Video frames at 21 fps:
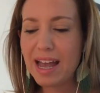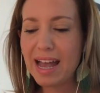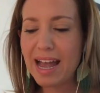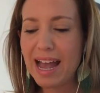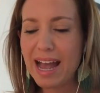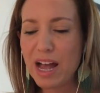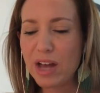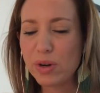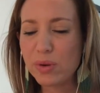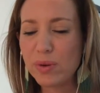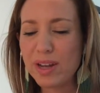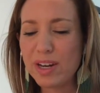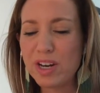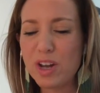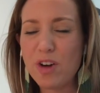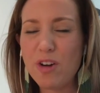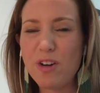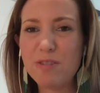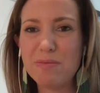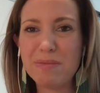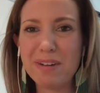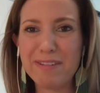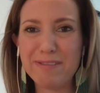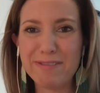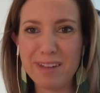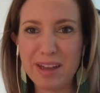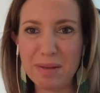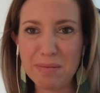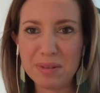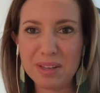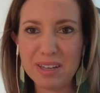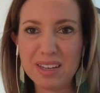how do I know if my
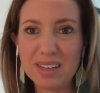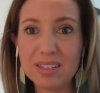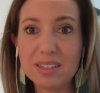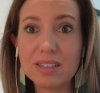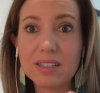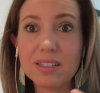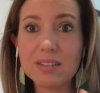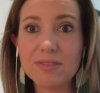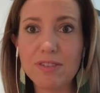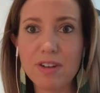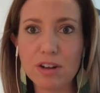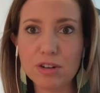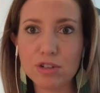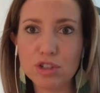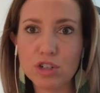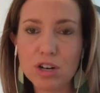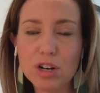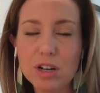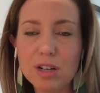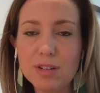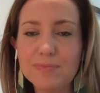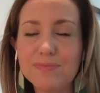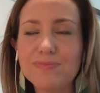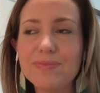family is dysfunctional?